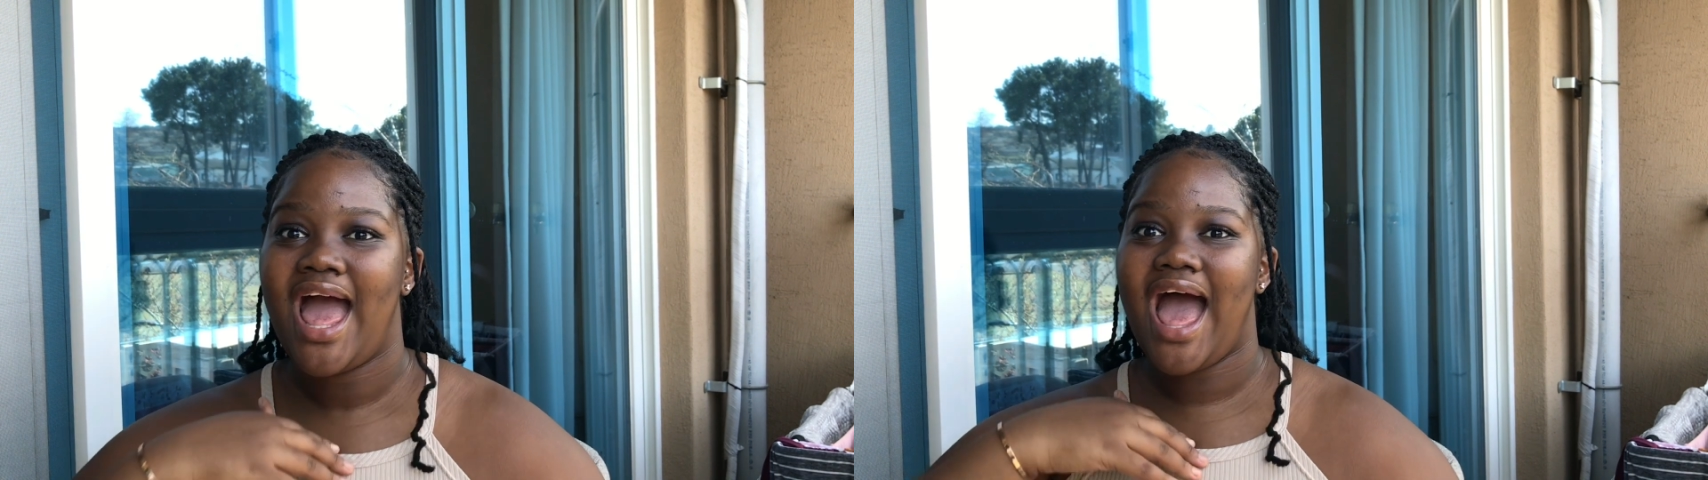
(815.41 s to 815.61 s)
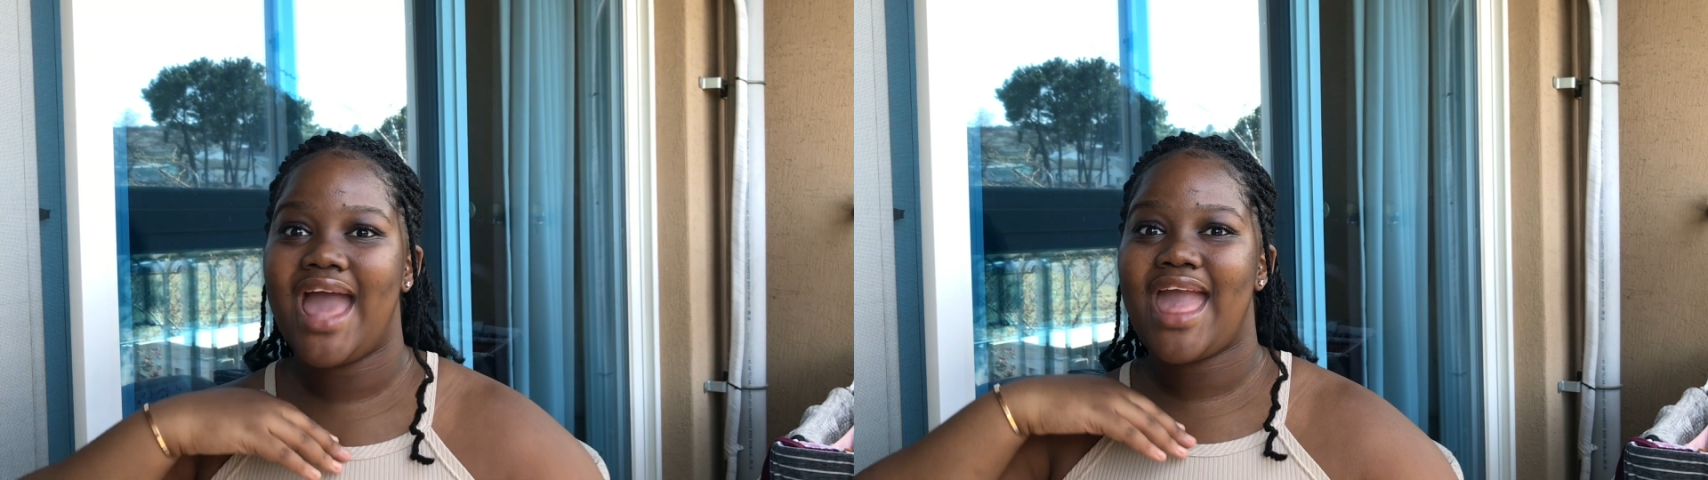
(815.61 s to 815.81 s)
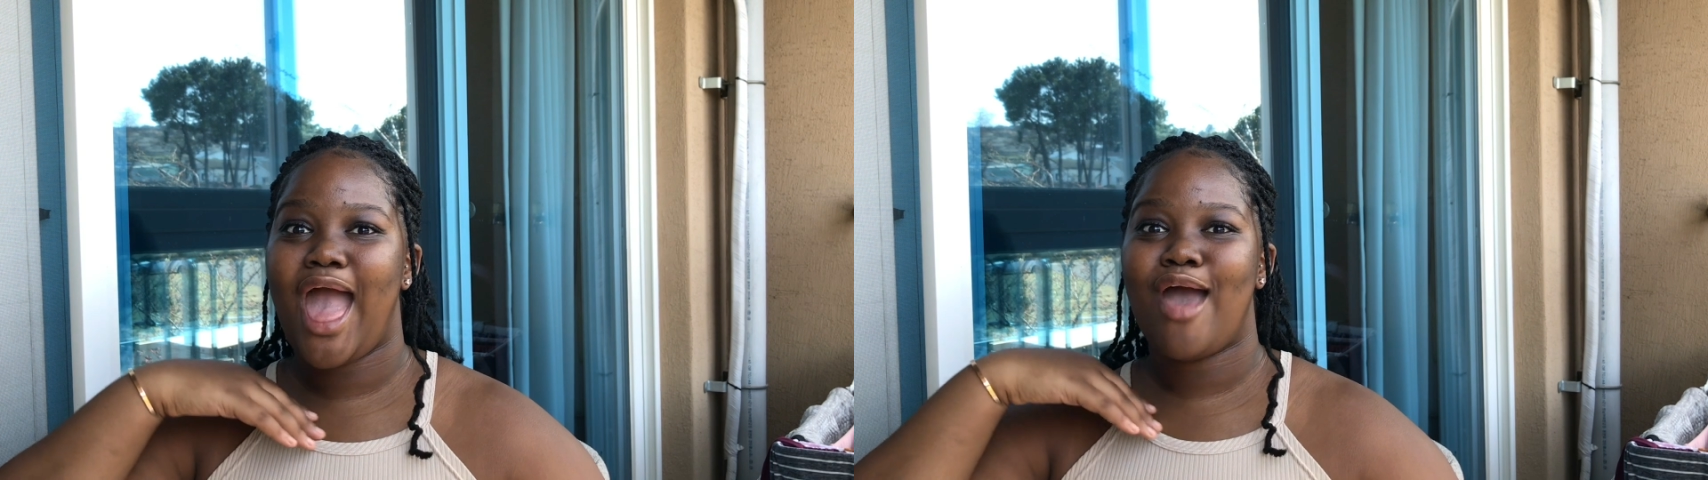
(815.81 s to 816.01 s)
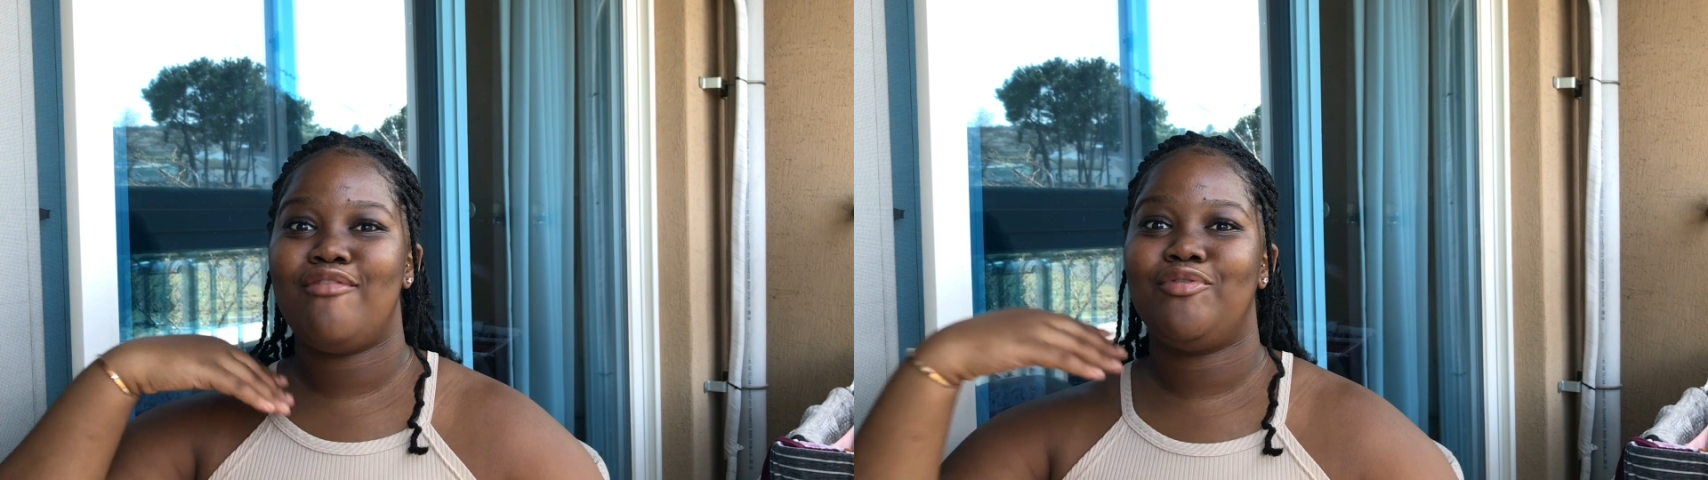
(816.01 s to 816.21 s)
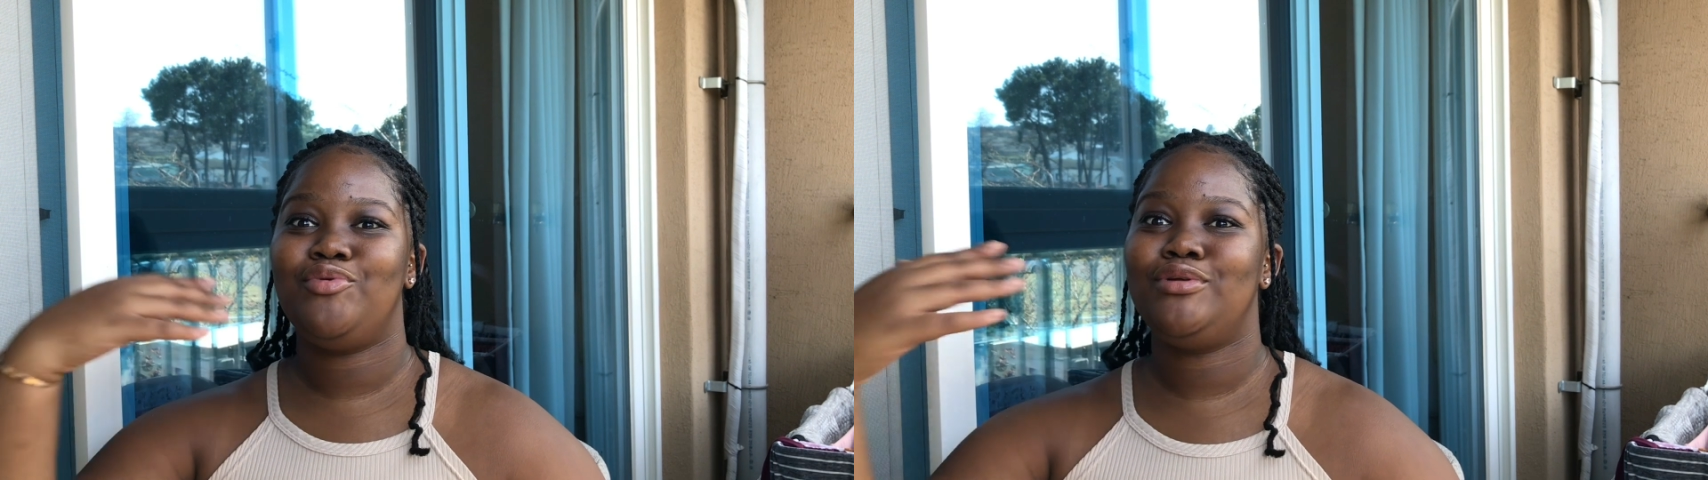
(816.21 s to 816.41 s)
I
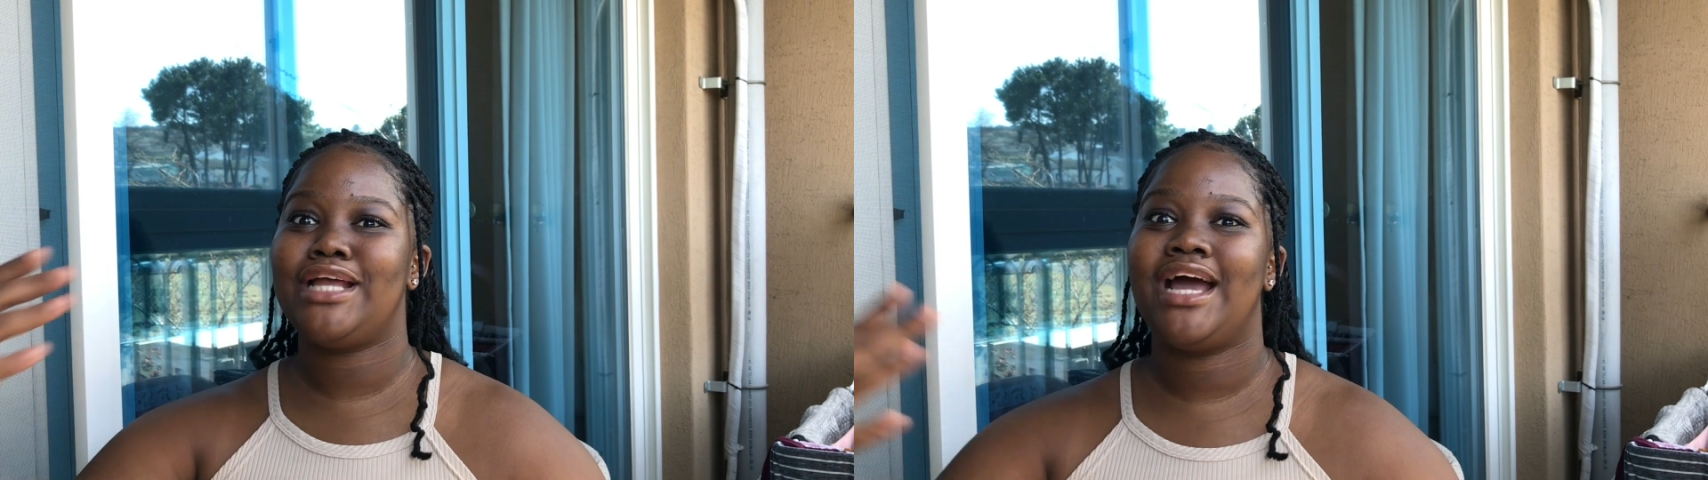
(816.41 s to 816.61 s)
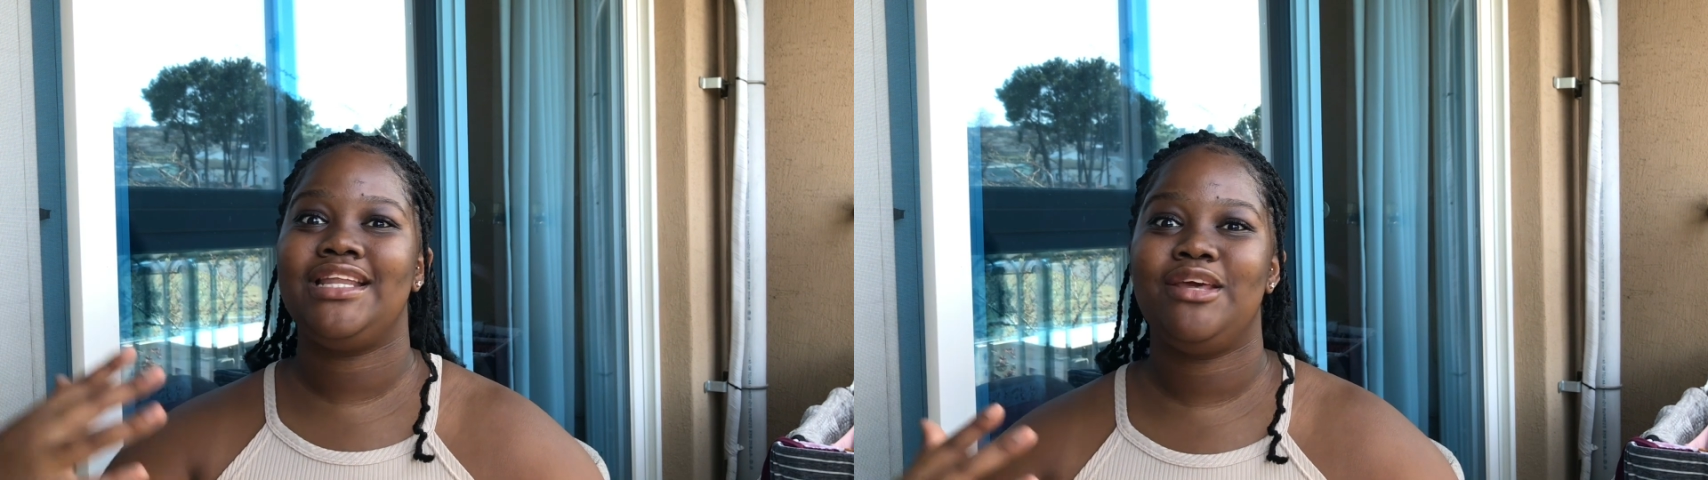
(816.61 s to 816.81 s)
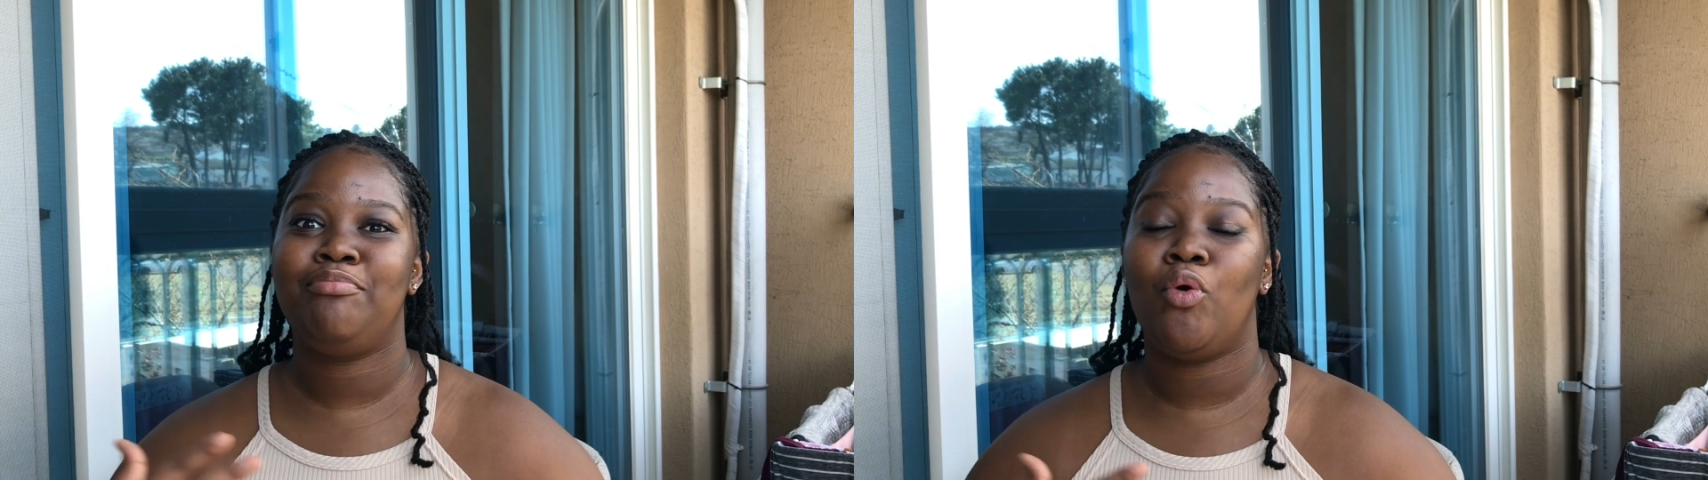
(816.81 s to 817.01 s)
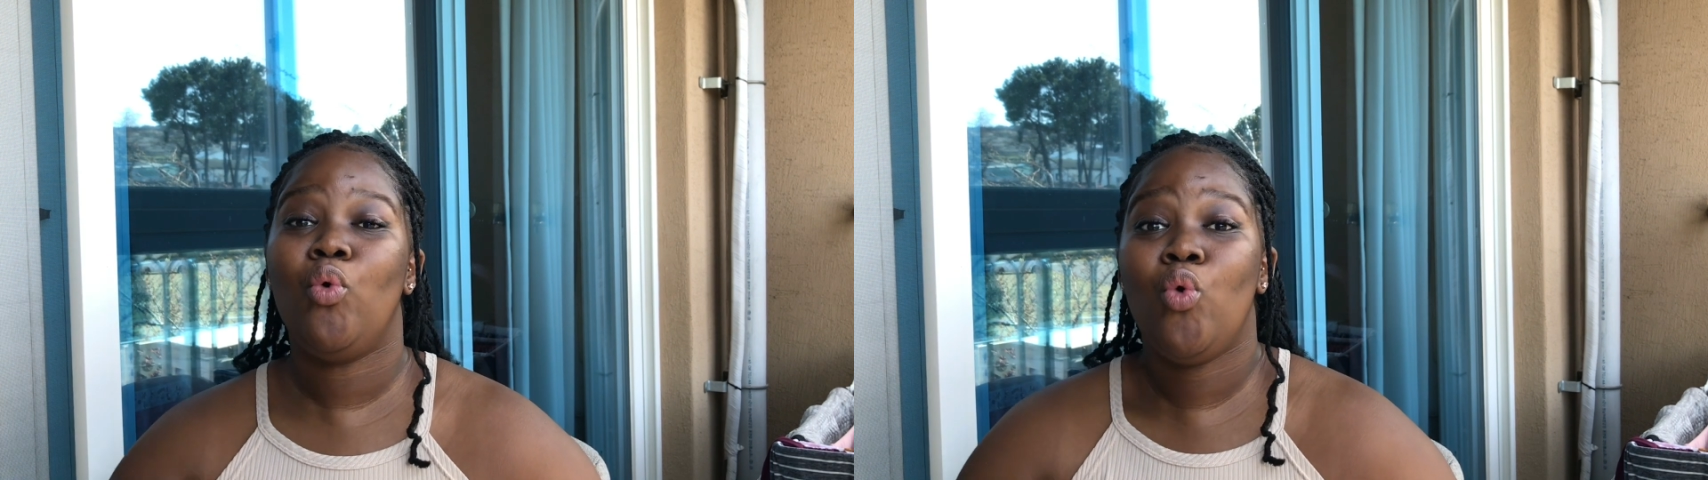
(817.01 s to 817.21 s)
have Unutlanganipo,